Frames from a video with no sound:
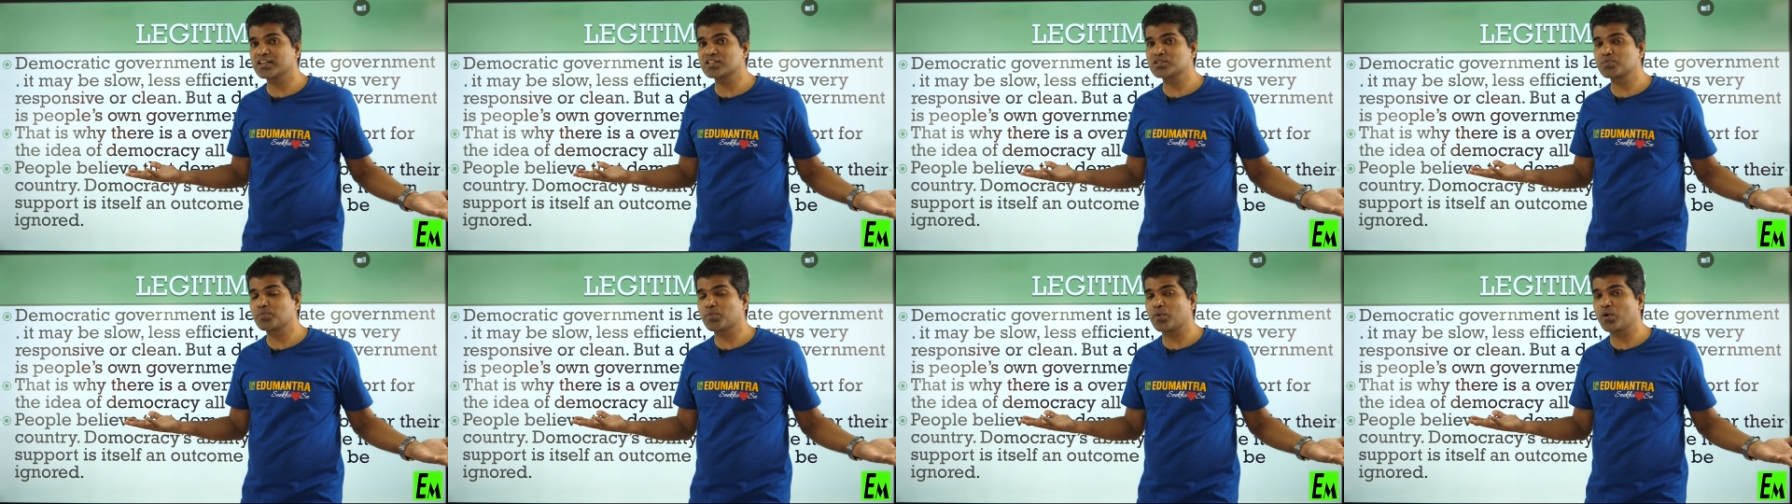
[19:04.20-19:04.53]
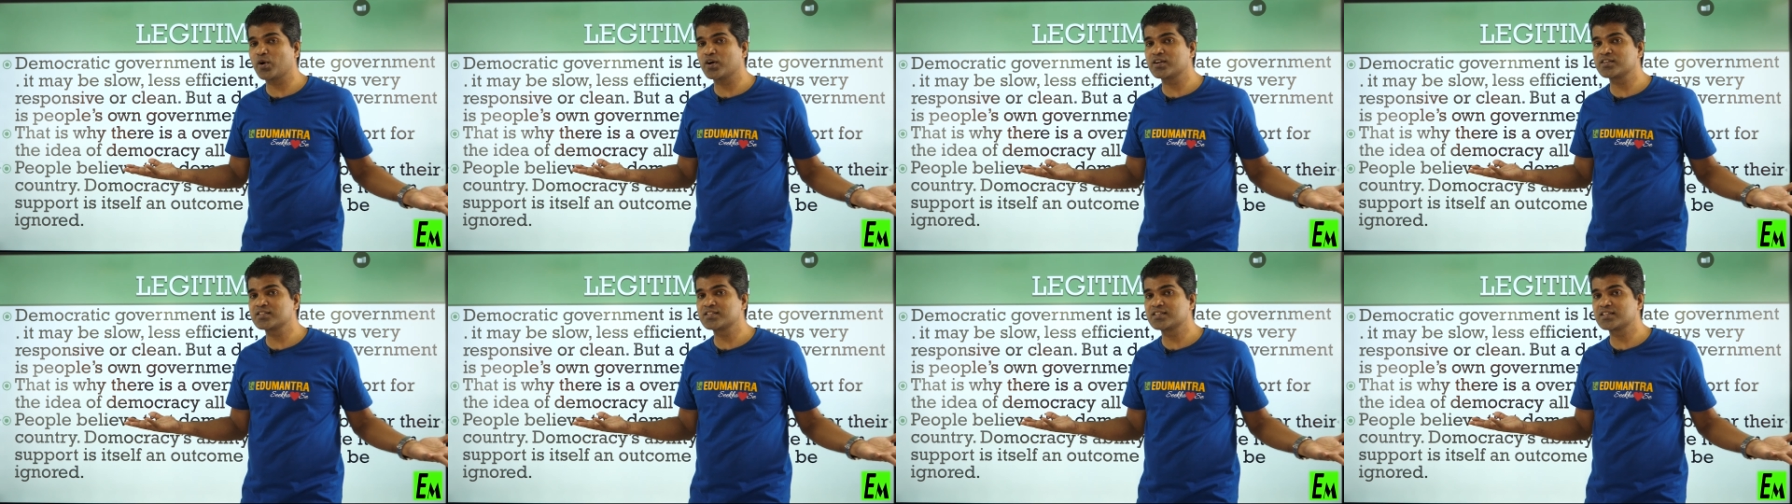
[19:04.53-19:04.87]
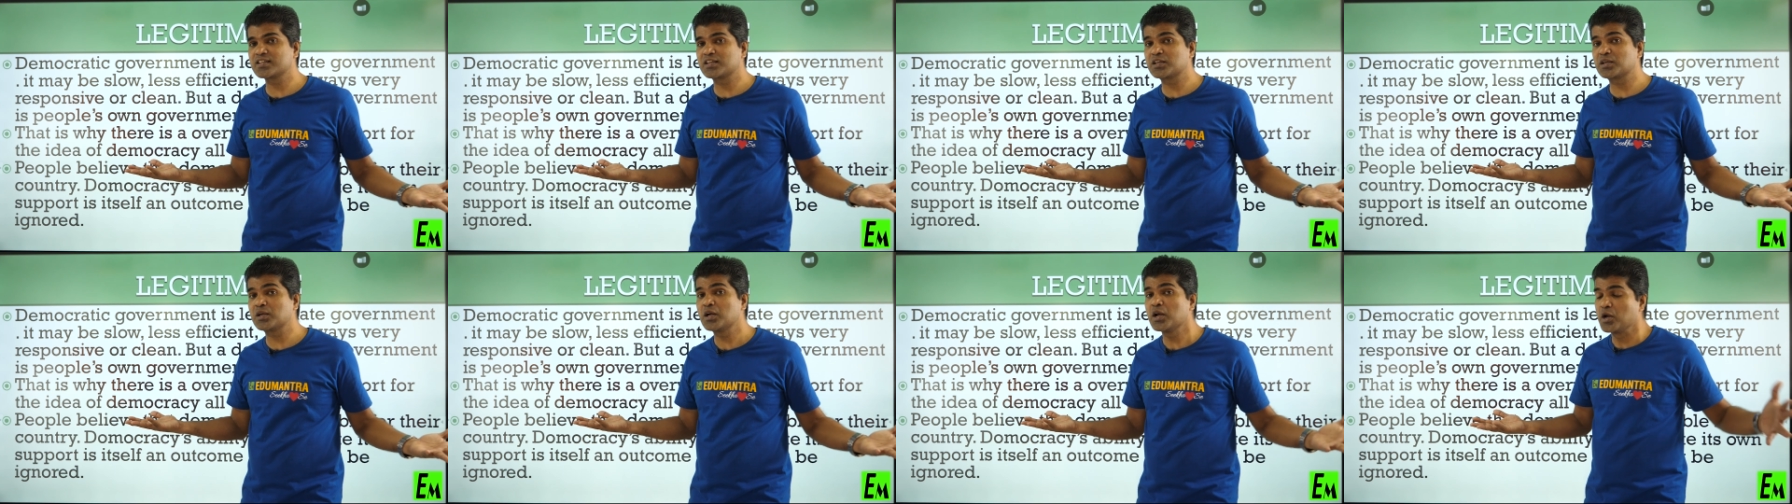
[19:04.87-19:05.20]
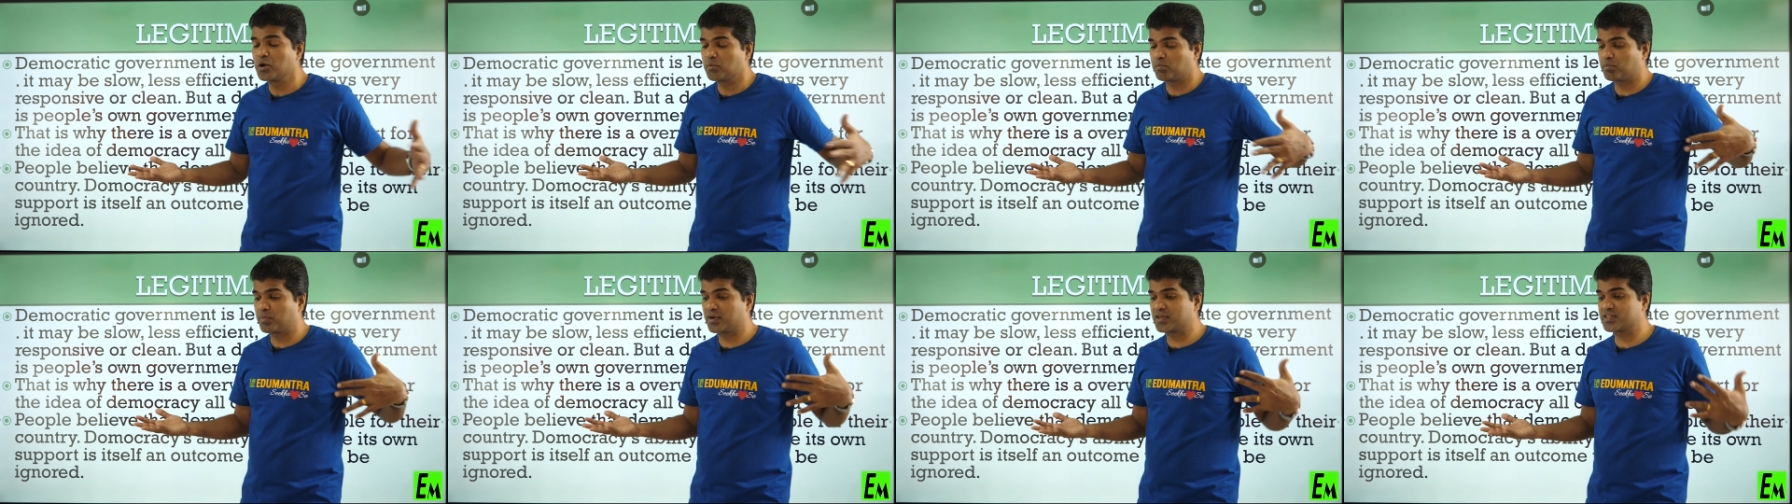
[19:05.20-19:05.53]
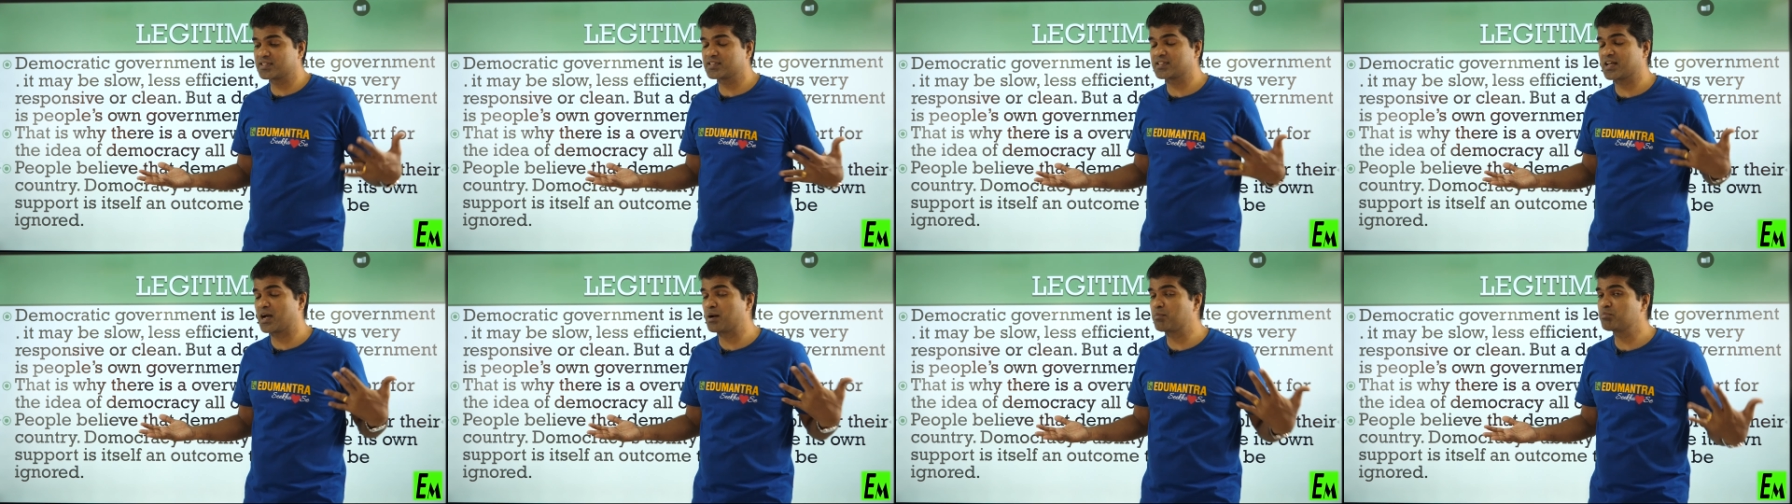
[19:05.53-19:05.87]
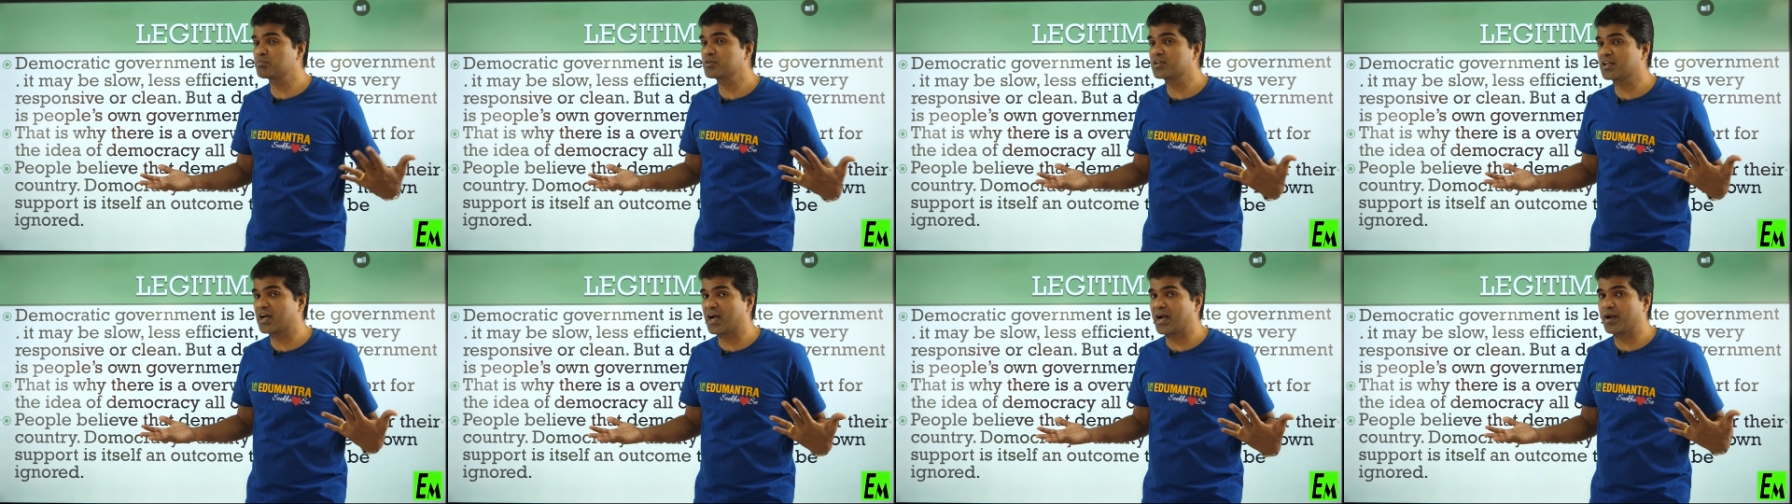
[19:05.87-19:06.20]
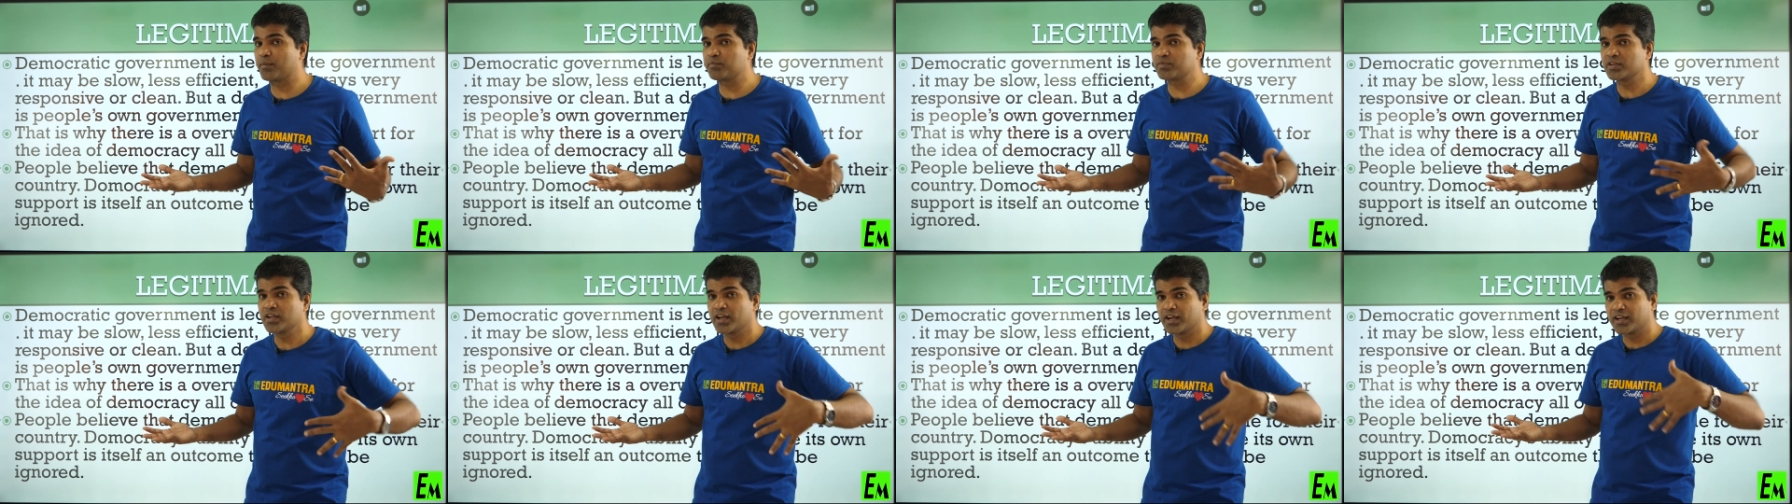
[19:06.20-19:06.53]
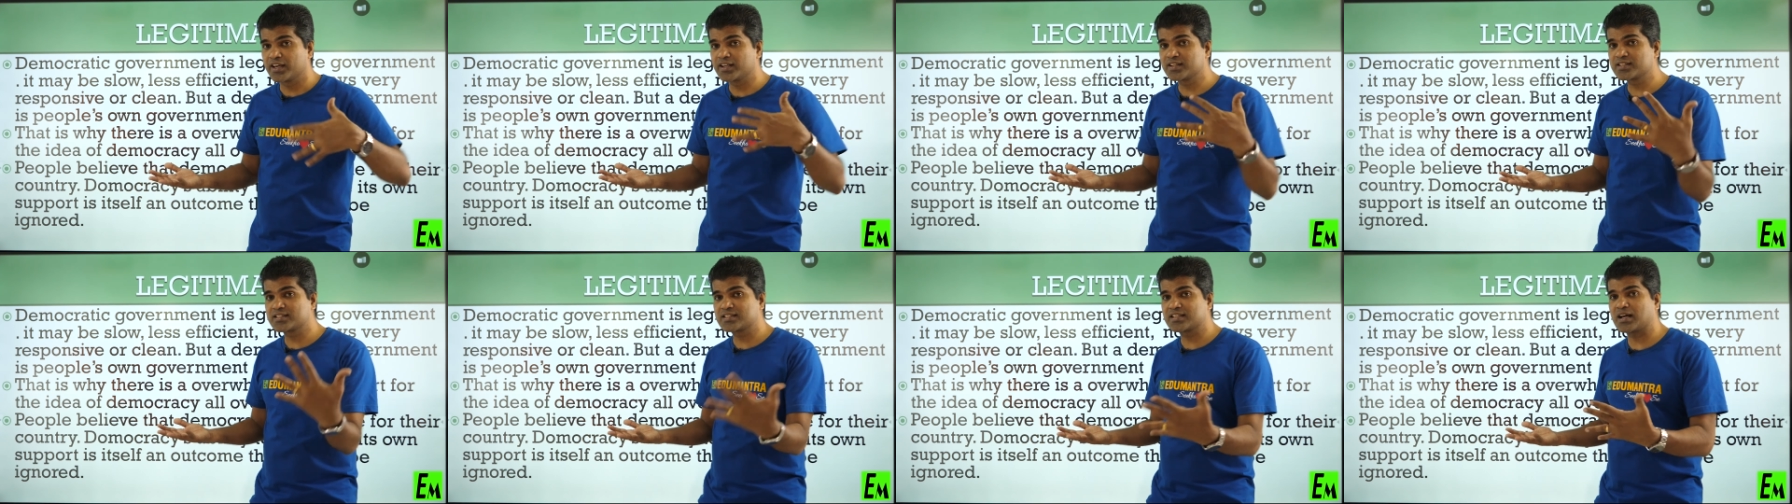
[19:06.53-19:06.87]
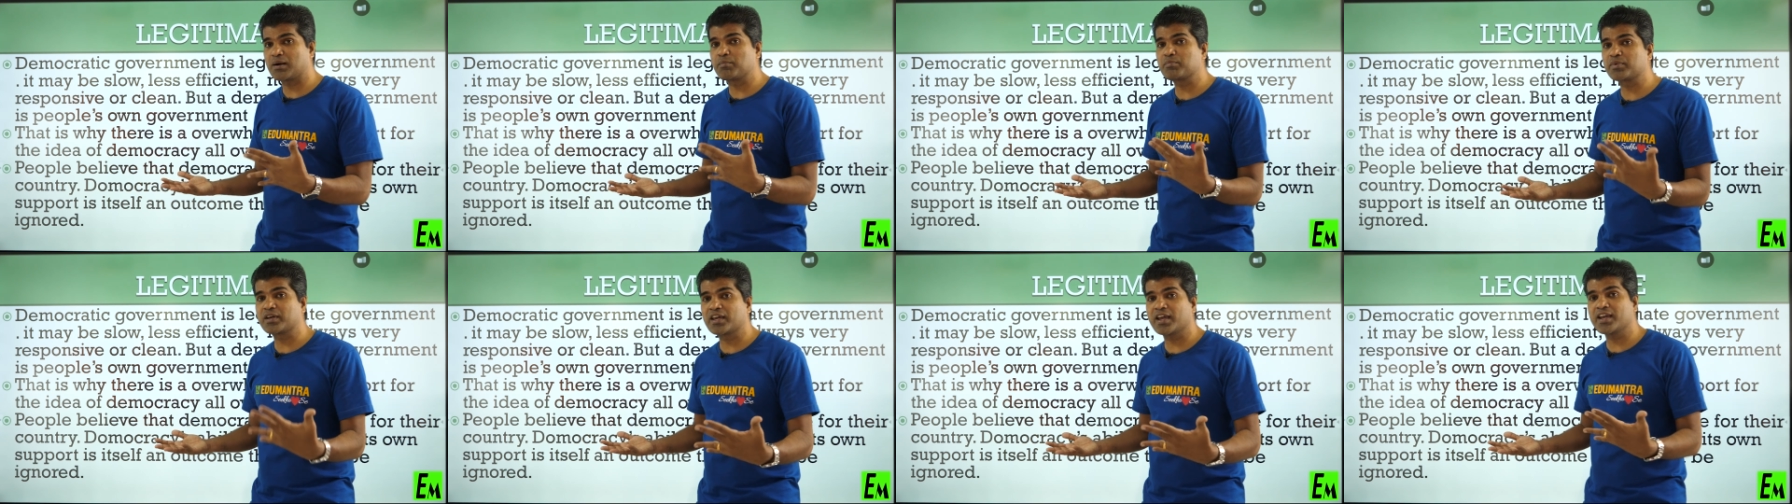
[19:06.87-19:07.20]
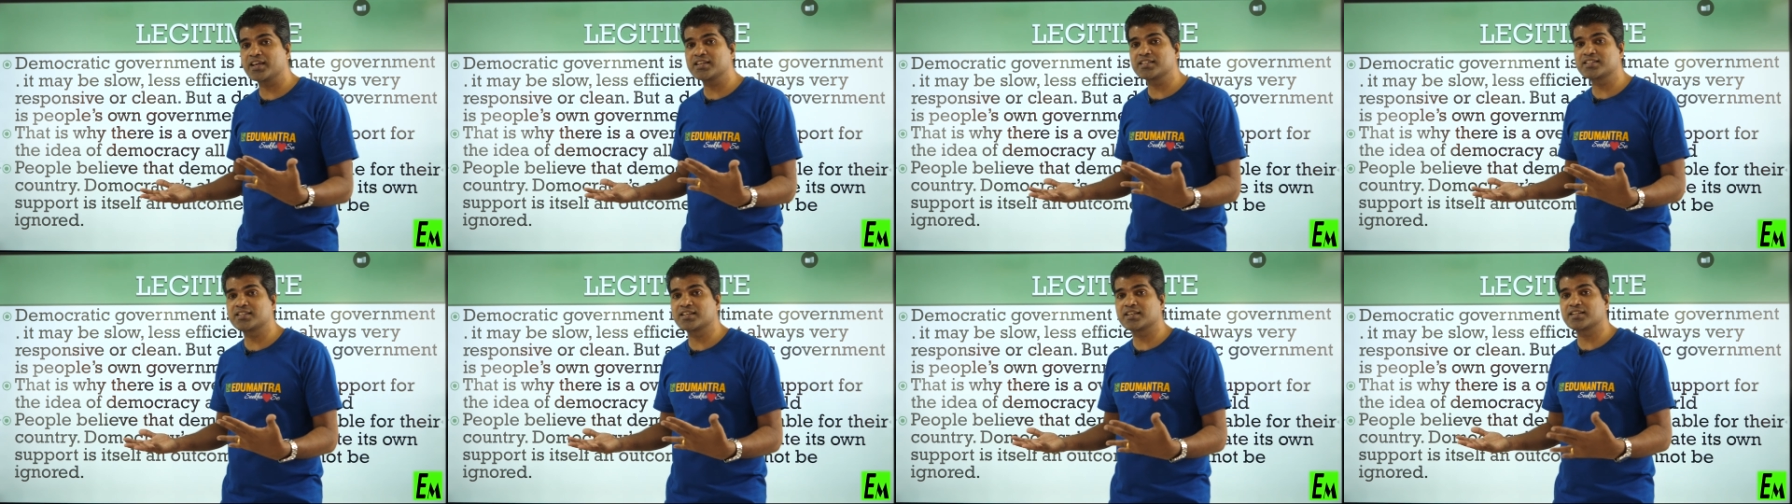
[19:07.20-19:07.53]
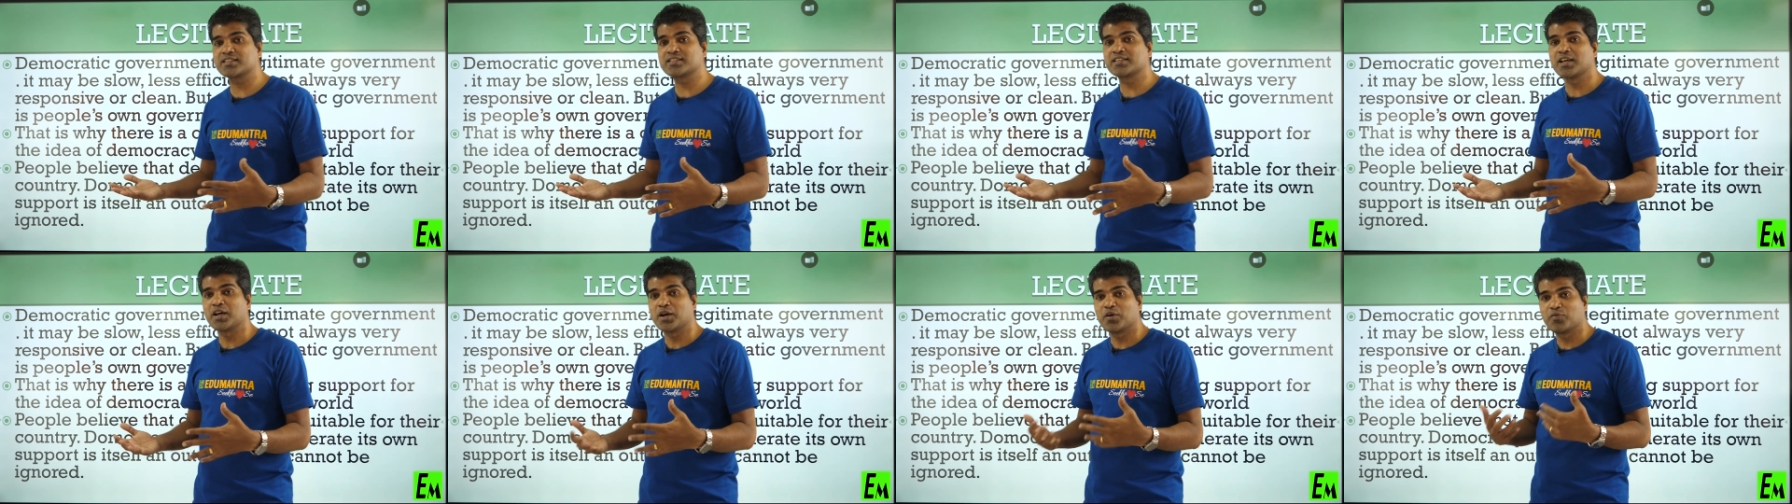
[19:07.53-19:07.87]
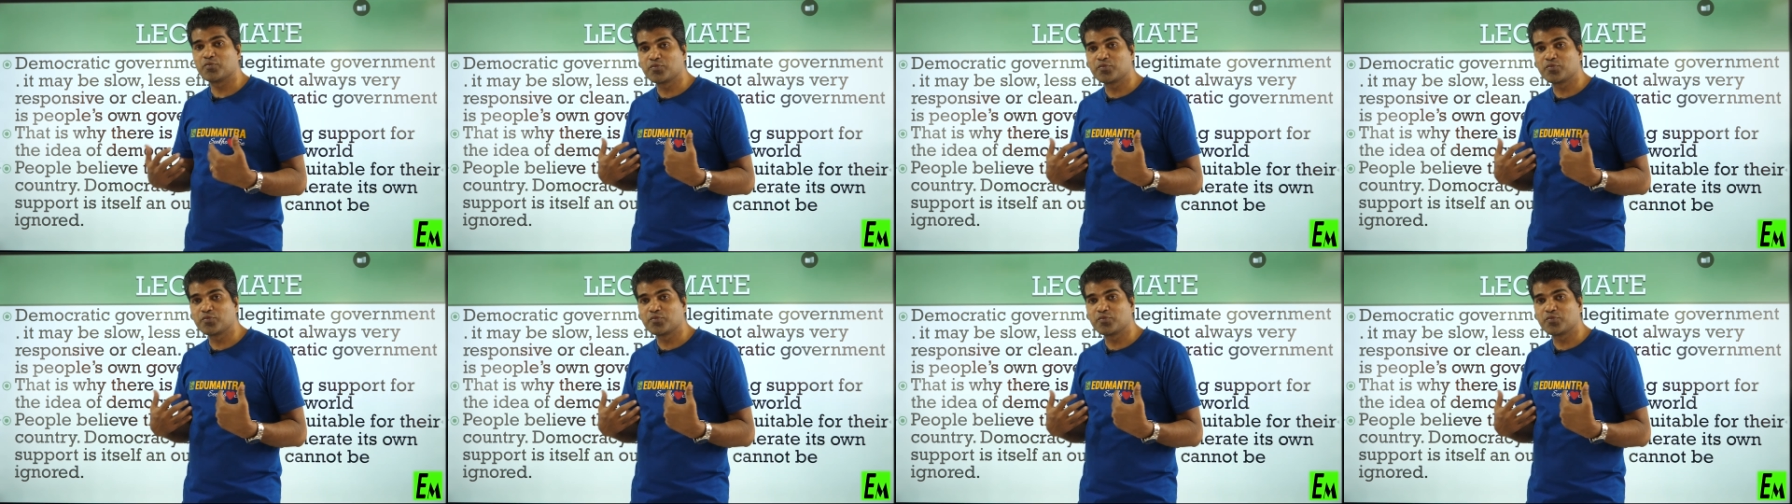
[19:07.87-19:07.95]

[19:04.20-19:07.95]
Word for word: responsive, but sometimes in some cases